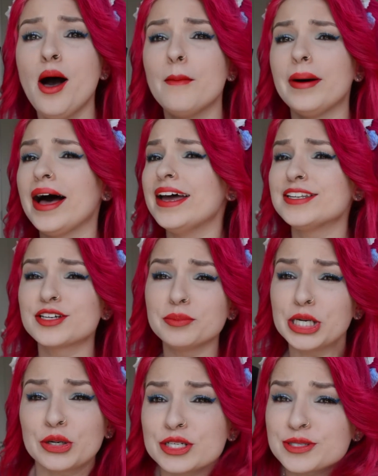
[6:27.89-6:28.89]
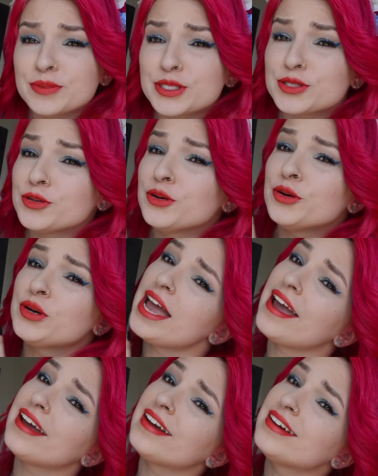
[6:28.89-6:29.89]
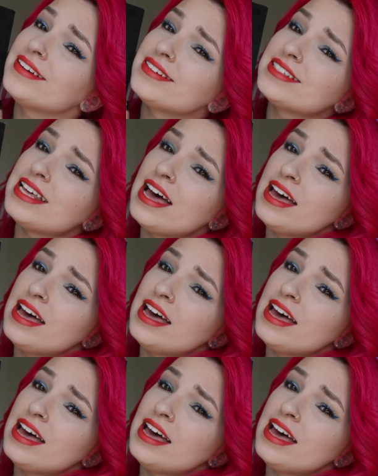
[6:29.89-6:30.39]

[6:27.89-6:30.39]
But it's gonna be Christmas soon, and